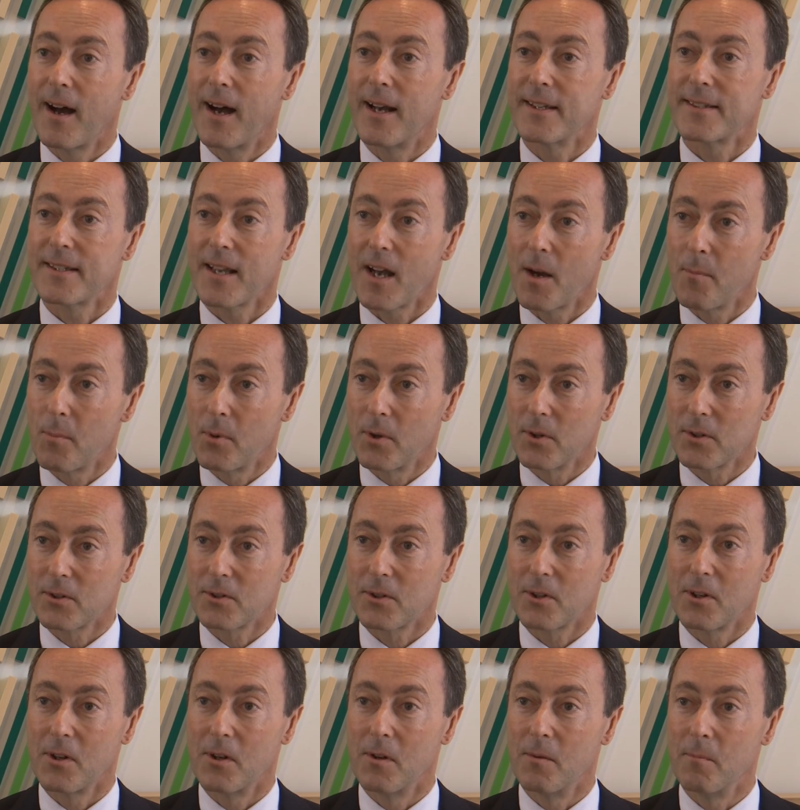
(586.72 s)
as
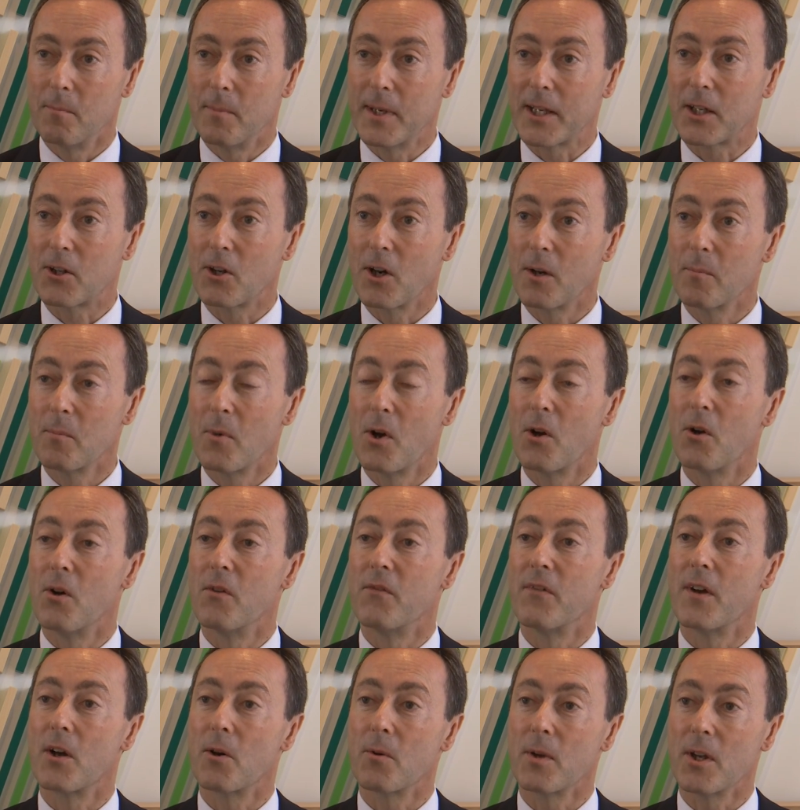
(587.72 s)
Airbus, become
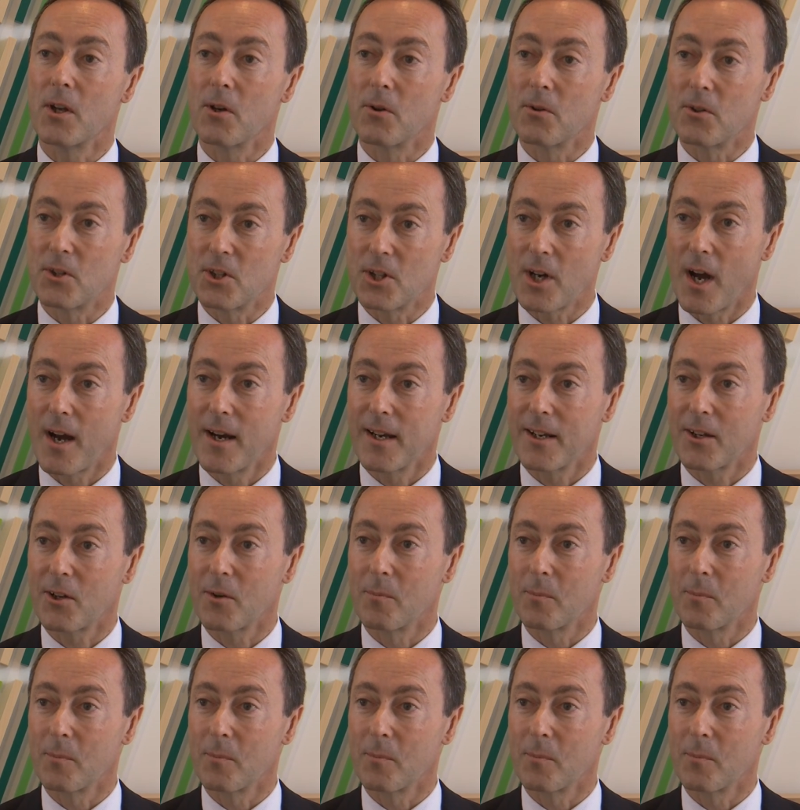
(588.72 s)
a very agile